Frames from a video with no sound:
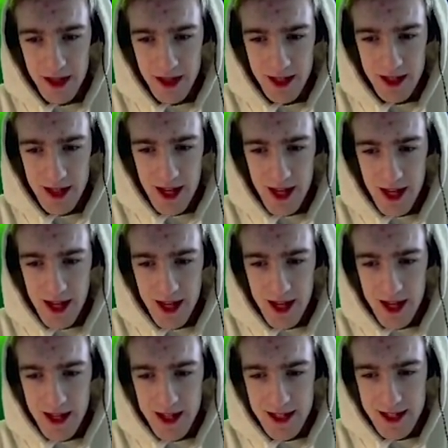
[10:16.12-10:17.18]

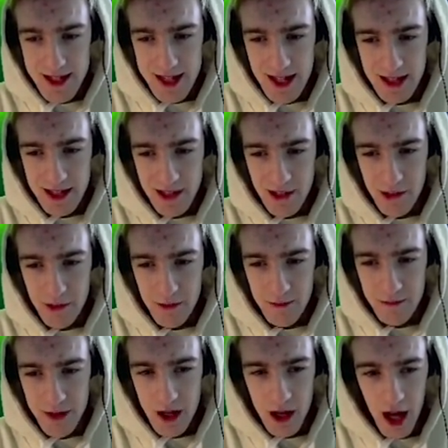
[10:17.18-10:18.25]
Yes, hello.
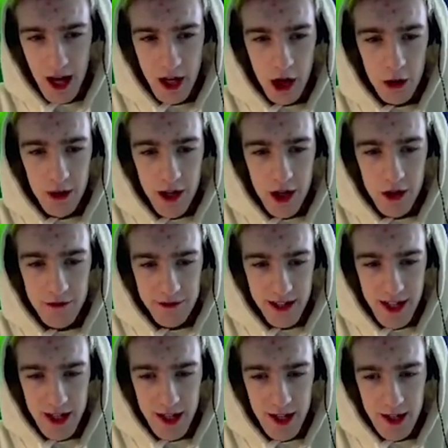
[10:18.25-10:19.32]
I know we could
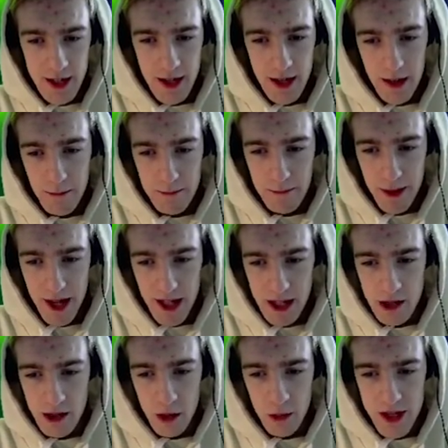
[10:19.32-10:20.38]
flee, but
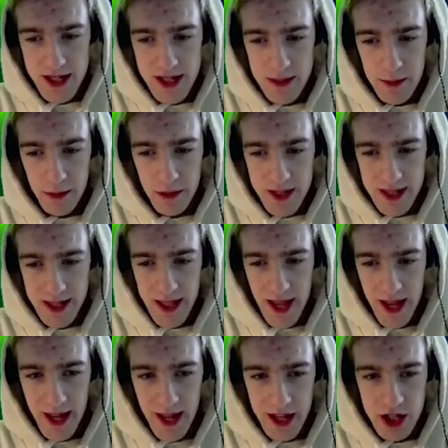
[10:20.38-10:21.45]
you know, where's the point in
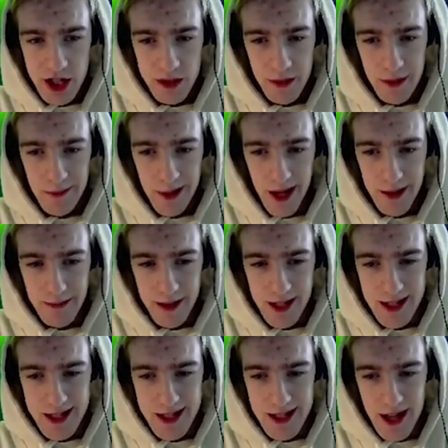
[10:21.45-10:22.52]
that? Actually, we might,
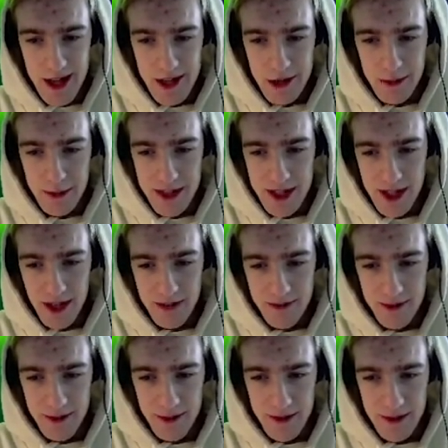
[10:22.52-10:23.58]
because these guys are a bit
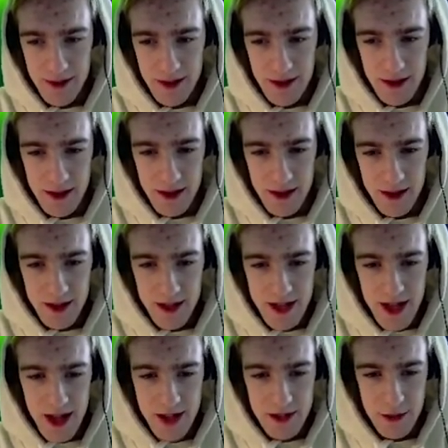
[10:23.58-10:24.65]
tough. These
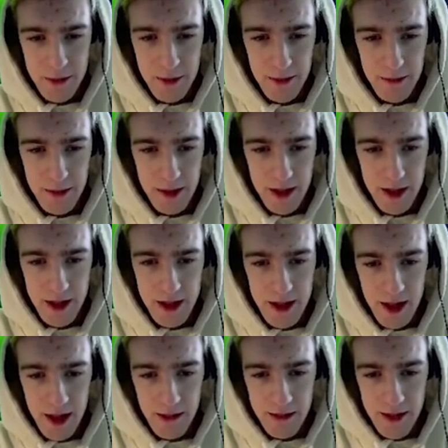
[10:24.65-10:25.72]
guys are a bit
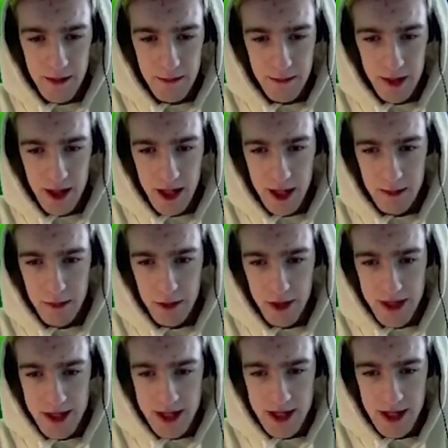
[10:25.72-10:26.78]
big. They're big,
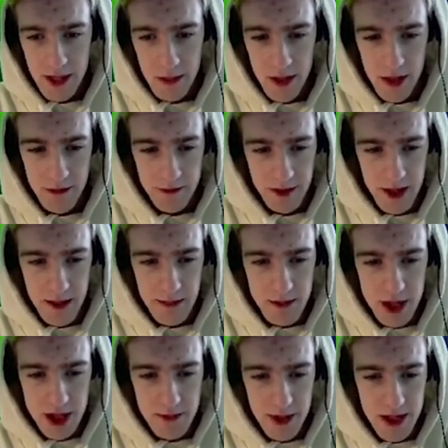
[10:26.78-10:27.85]
boys. Yeah, we're gonna flee,
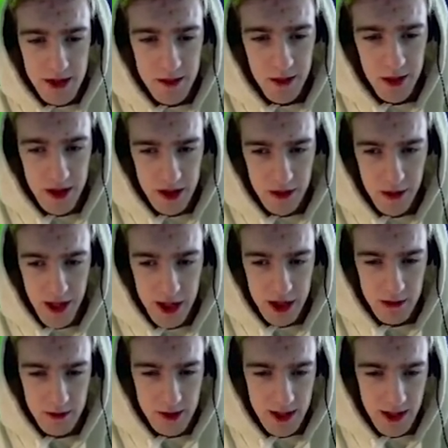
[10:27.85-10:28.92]
just because we want to do
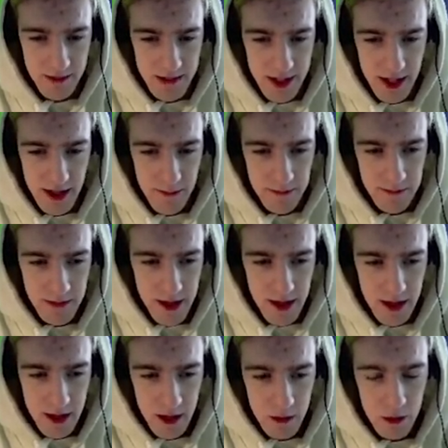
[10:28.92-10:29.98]
actual stuff today.
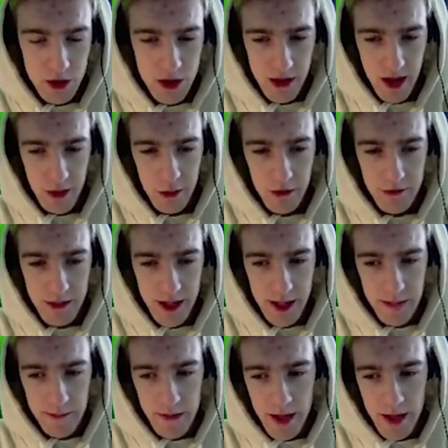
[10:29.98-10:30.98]
We'll do that, we'll flee.